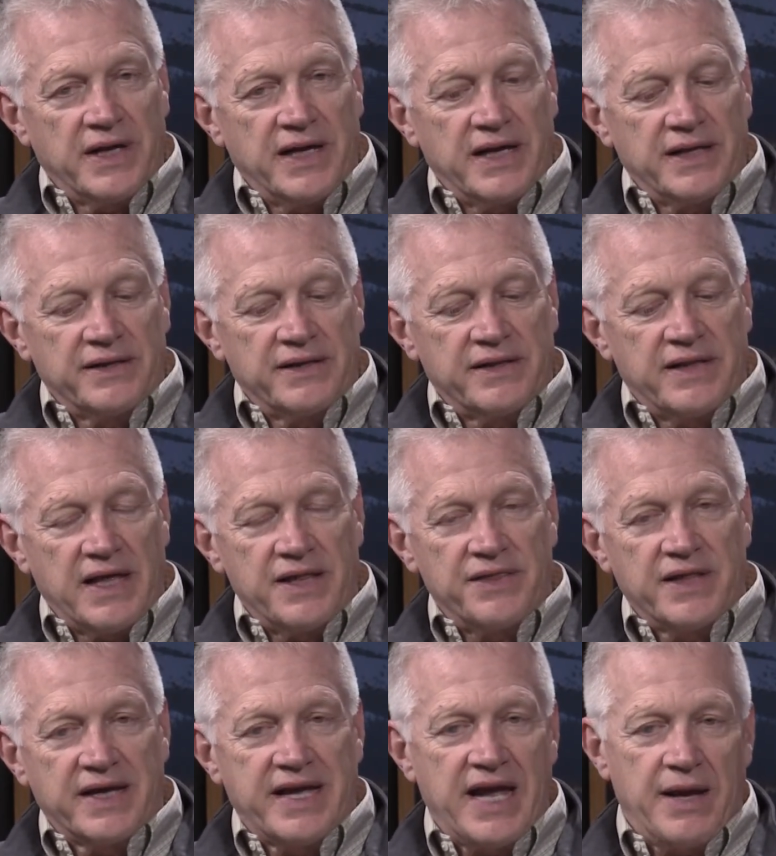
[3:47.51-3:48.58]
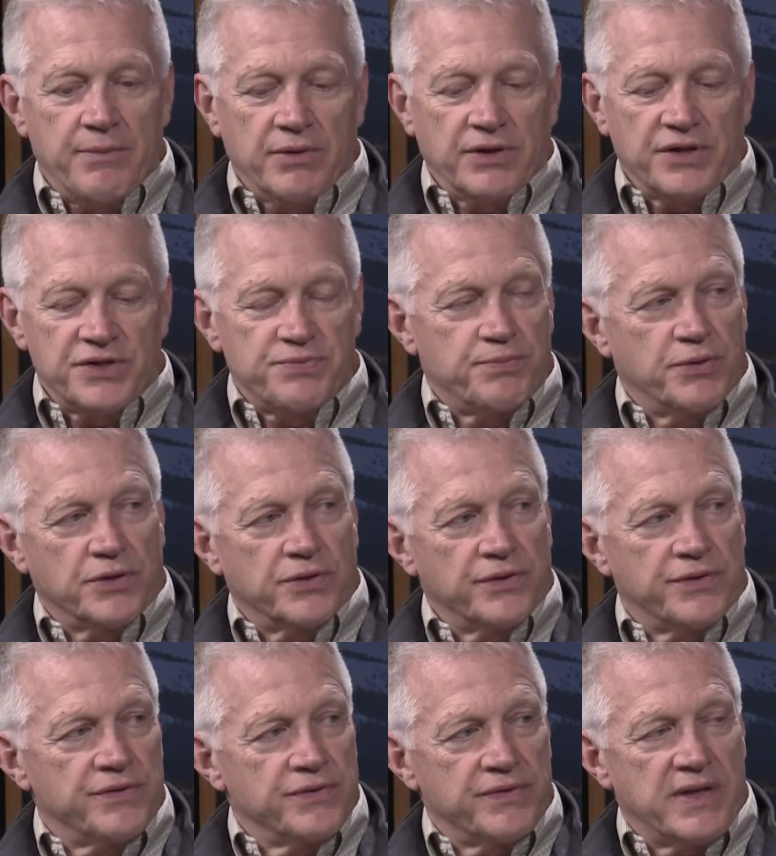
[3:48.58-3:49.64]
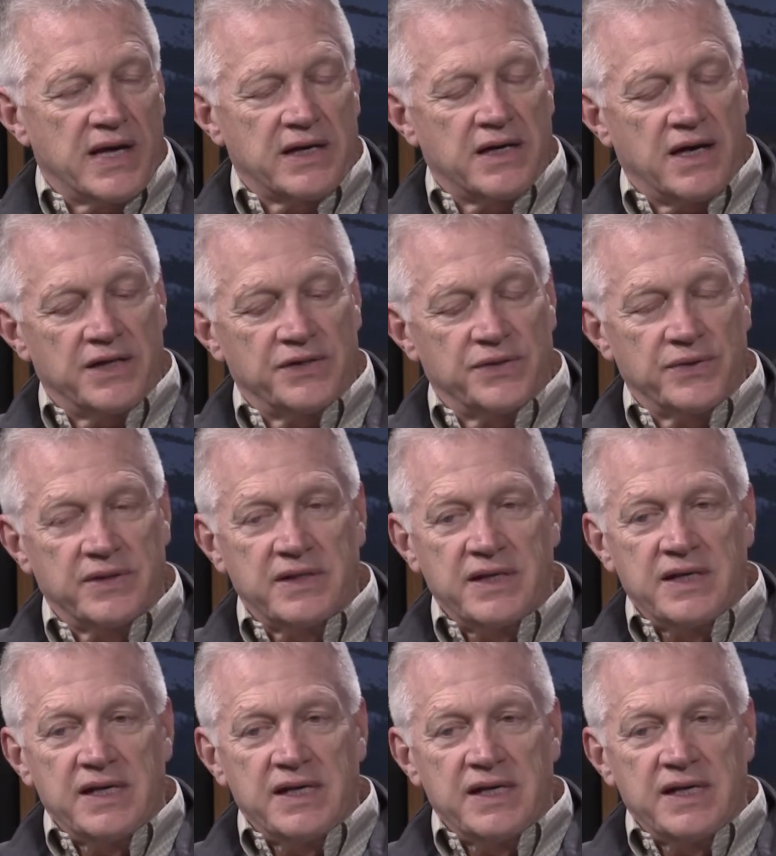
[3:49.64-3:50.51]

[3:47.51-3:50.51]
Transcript: and then the cable is pulled through that conduit.